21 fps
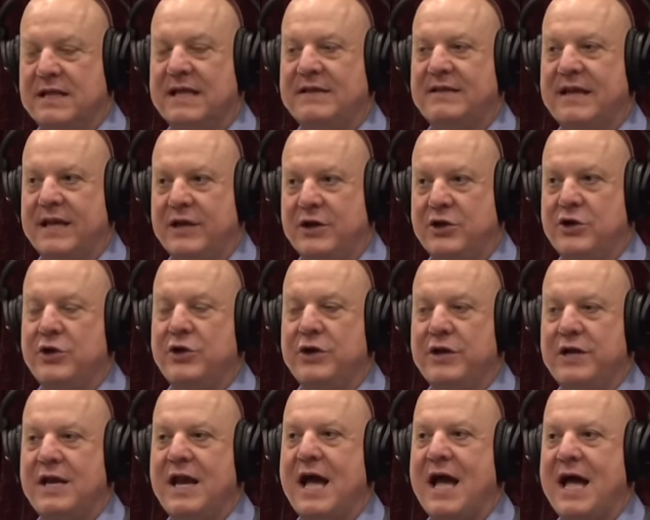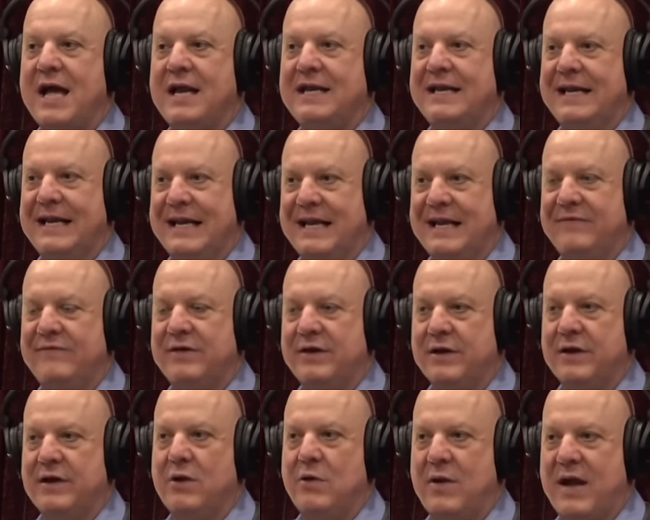that they could not
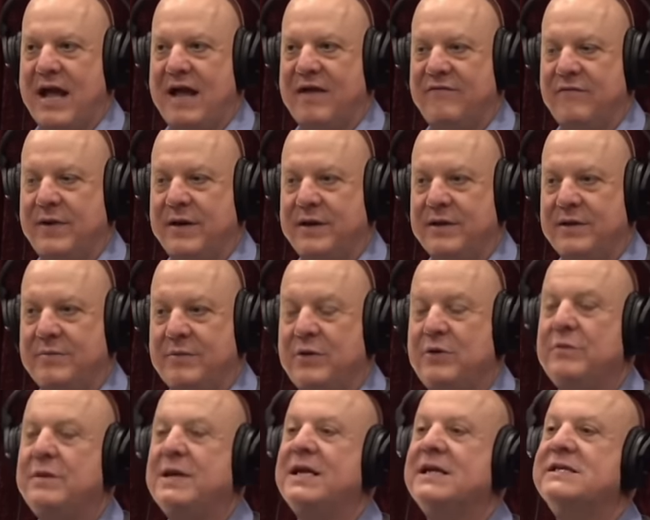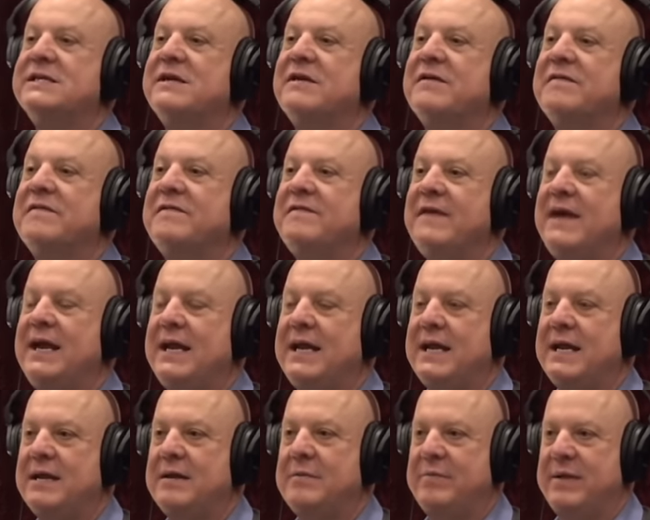even go halfway to the moon because they're
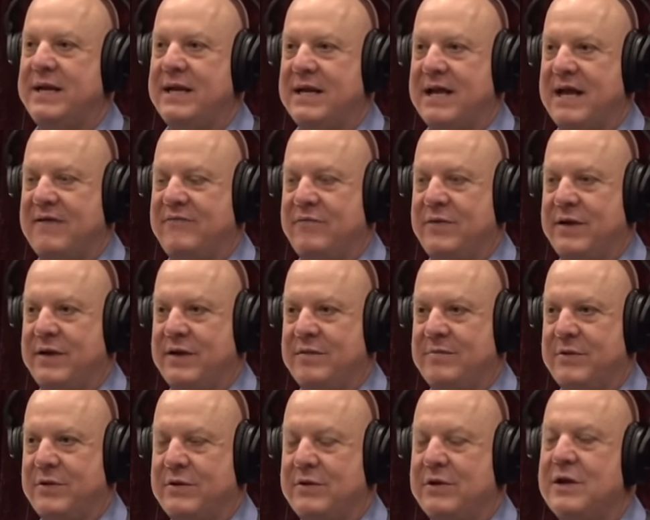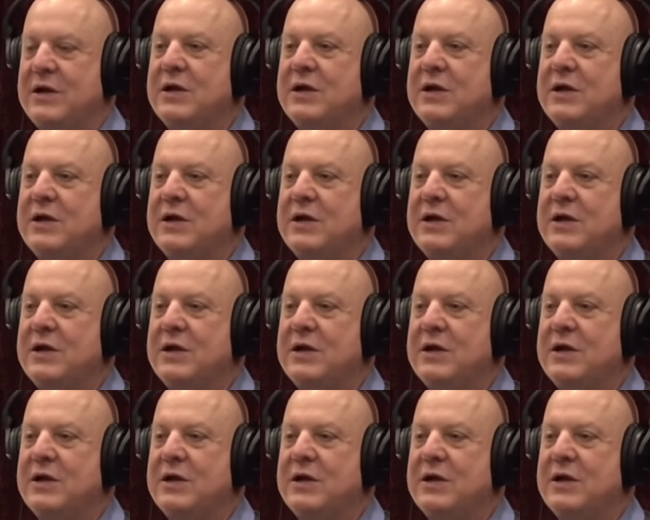faking being halfway to the moon.